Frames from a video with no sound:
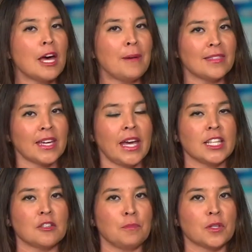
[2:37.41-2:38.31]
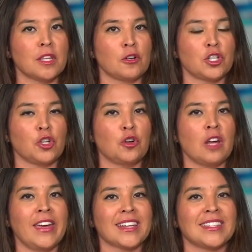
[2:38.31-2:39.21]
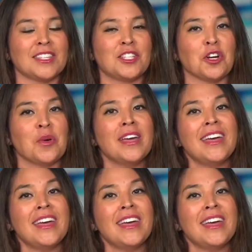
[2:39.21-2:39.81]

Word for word: about the kinds of books that their children have access to.